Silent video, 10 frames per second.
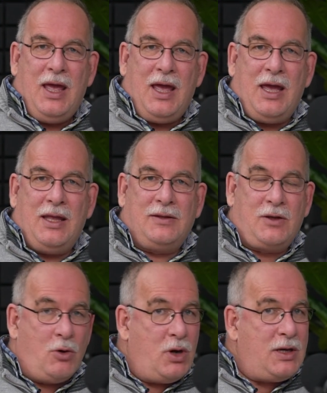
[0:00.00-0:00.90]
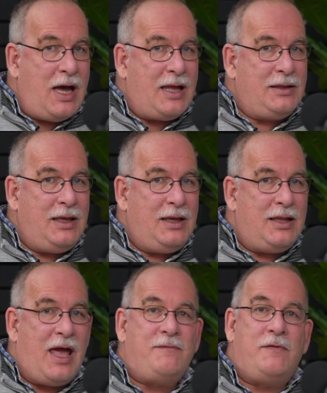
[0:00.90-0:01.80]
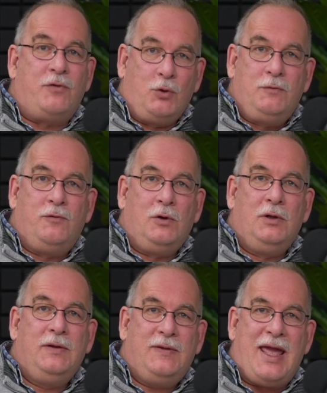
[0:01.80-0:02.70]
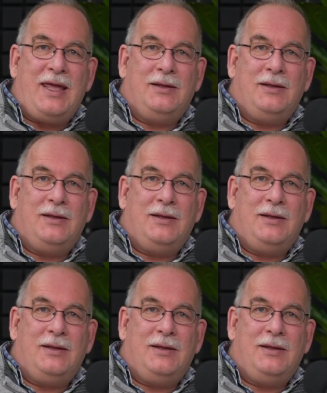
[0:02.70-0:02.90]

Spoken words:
And go on gardening and have a fruitful day.